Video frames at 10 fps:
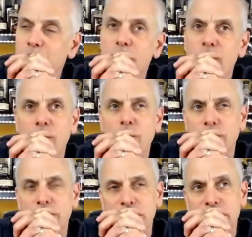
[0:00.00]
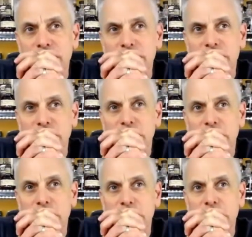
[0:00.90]

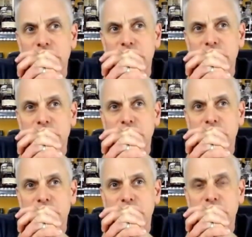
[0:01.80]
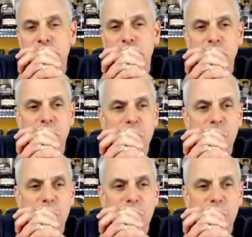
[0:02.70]

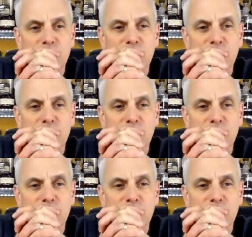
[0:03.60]
This person isn't speaking.